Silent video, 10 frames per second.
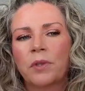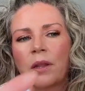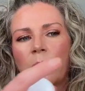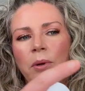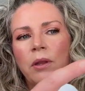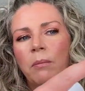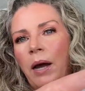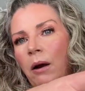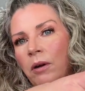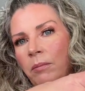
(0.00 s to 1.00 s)
They put the
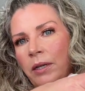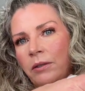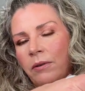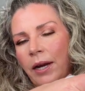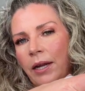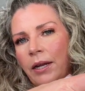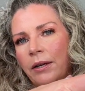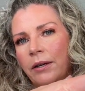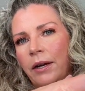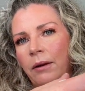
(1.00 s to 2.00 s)
power button right
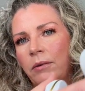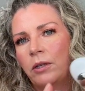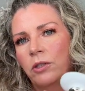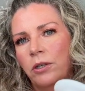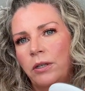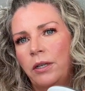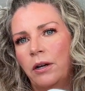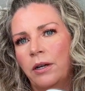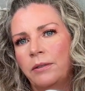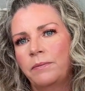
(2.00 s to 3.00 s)
here, and when you turn it
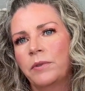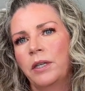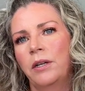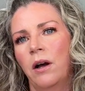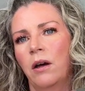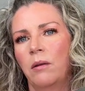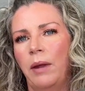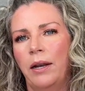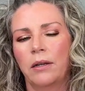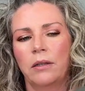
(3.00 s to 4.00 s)
on, it
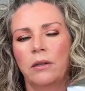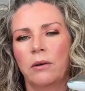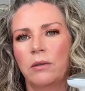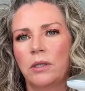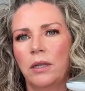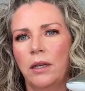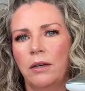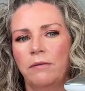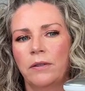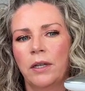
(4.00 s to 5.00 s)
automatically goes to
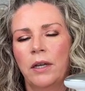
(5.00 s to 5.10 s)
lift.